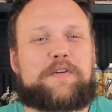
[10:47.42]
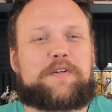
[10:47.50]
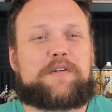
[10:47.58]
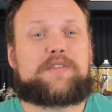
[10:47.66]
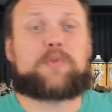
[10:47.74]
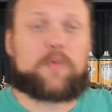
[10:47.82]

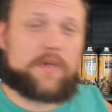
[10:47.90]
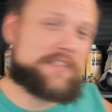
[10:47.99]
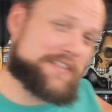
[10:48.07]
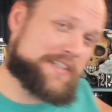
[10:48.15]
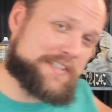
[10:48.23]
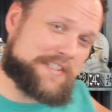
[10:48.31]
So I
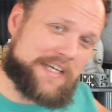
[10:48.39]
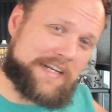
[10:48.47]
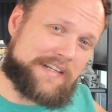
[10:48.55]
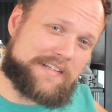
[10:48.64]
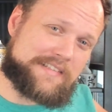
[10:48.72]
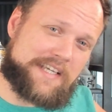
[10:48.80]

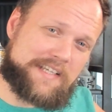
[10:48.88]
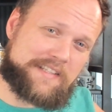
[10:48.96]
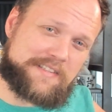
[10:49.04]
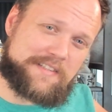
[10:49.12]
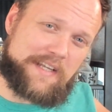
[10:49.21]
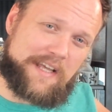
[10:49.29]
decided to take
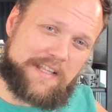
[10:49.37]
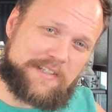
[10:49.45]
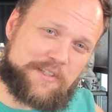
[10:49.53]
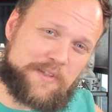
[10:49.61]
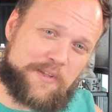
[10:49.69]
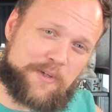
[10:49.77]
this
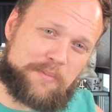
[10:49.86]
analogy a little